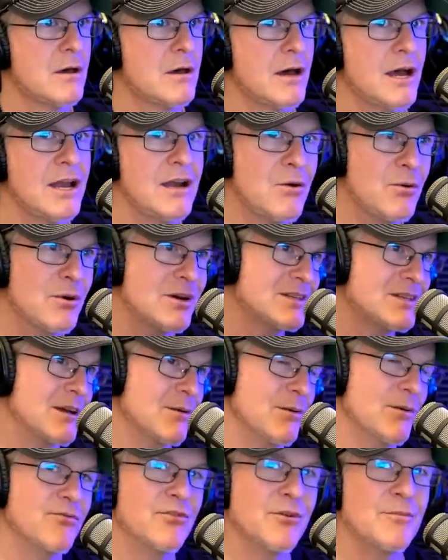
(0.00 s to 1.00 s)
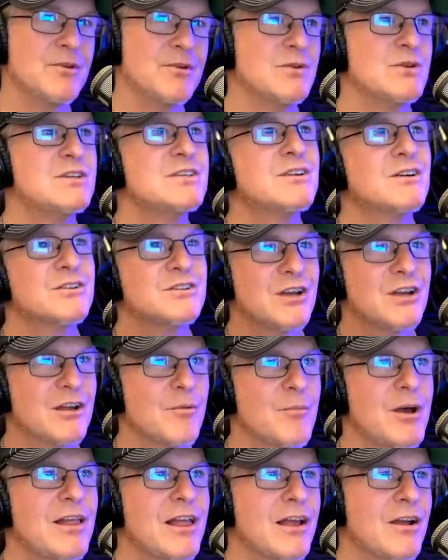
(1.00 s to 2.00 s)
I know where he's coming from. And he starts talking
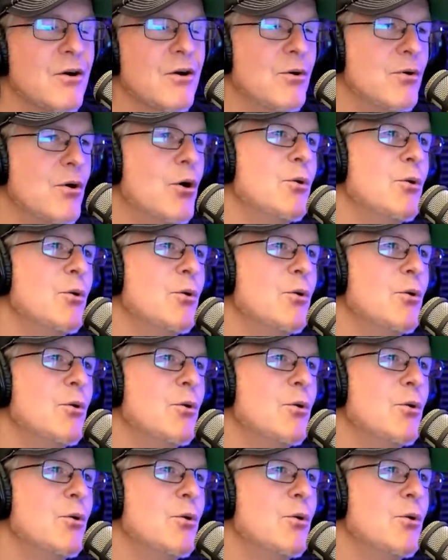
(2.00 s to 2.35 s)
about like, oh,